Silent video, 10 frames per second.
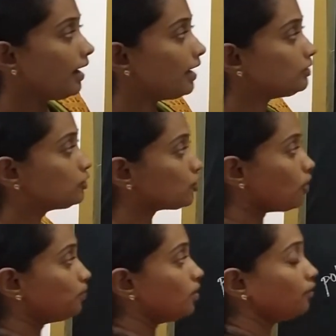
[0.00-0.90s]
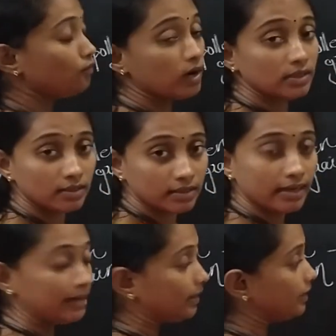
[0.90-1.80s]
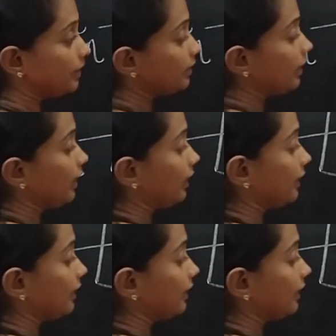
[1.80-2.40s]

a drop of water containing